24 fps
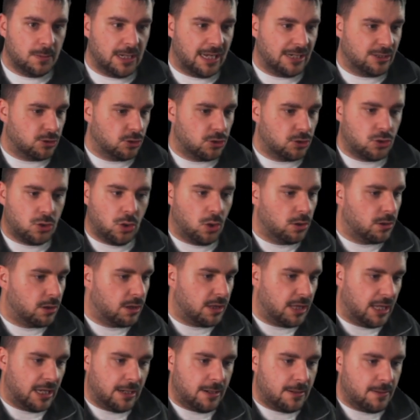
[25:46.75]
I just don't
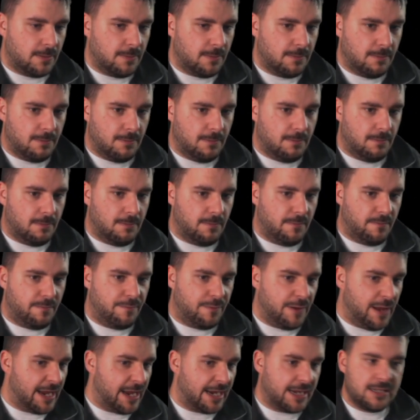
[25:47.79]
think
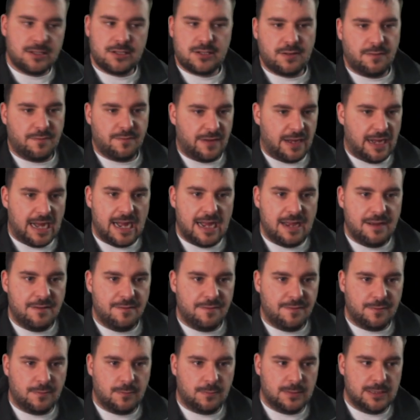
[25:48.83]
Fair can
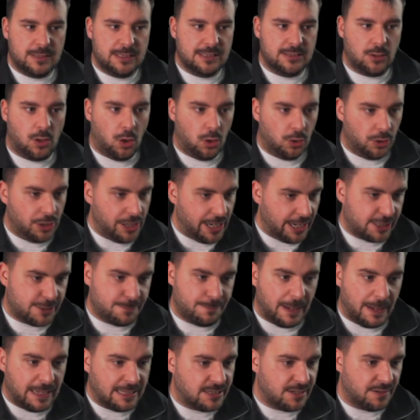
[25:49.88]
survive with all the
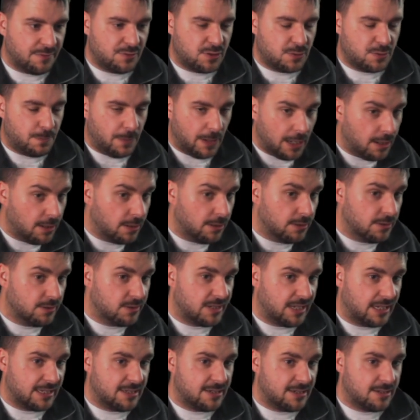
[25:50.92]
expensive spells
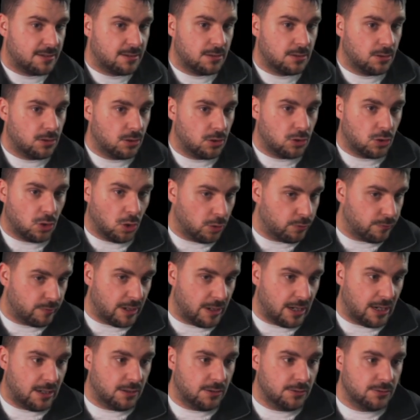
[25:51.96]
that's going
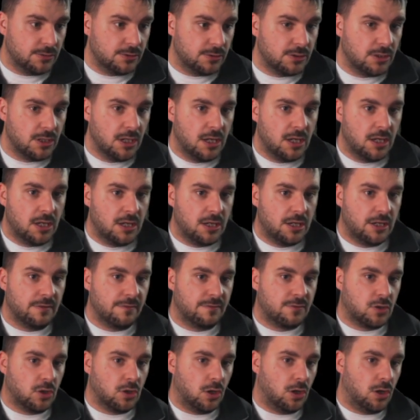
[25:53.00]
around.
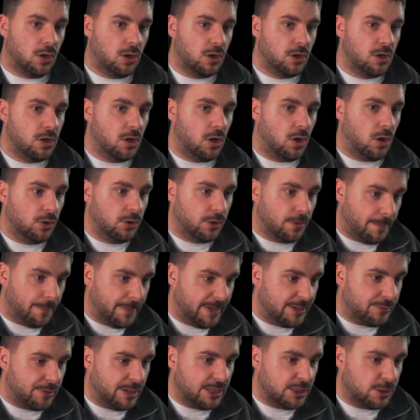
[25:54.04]
You've got all the
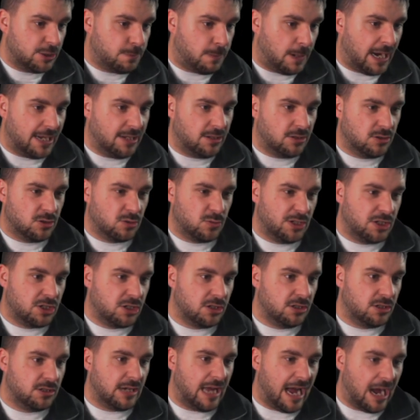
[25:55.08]
mid-range piles which
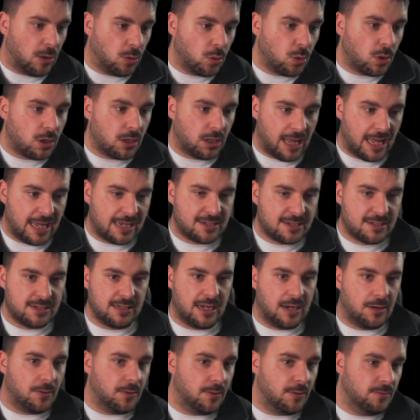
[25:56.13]
can outclass and
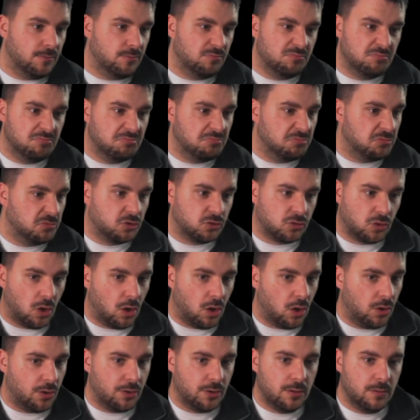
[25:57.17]

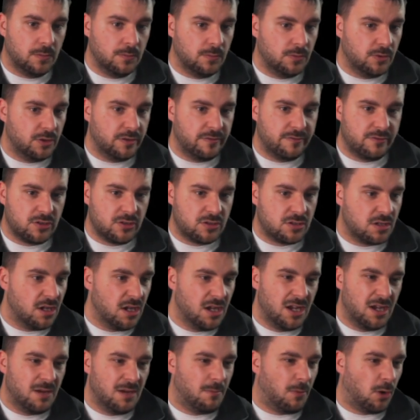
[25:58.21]
outdraw them.
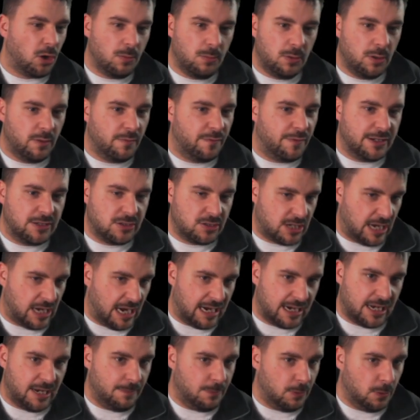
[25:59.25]
Mono Blue Fair just
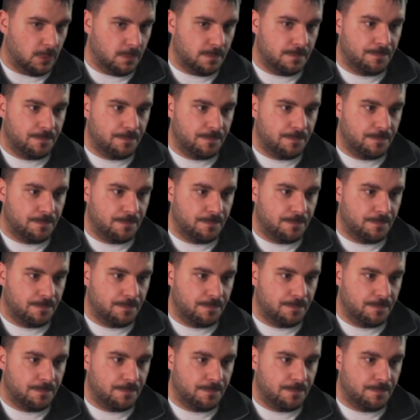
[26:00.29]
can't keep up.